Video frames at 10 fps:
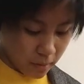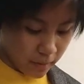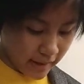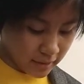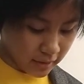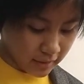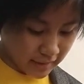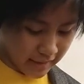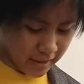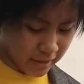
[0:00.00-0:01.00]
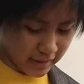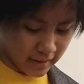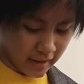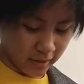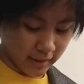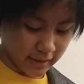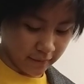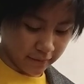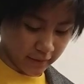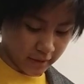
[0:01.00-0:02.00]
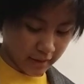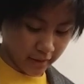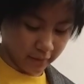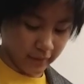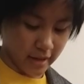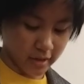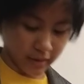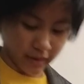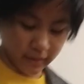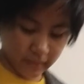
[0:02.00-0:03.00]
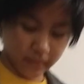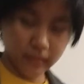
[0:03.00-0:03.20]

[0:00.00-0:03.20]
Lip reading: we entered an eerie tunnel as I fished out a flashlight.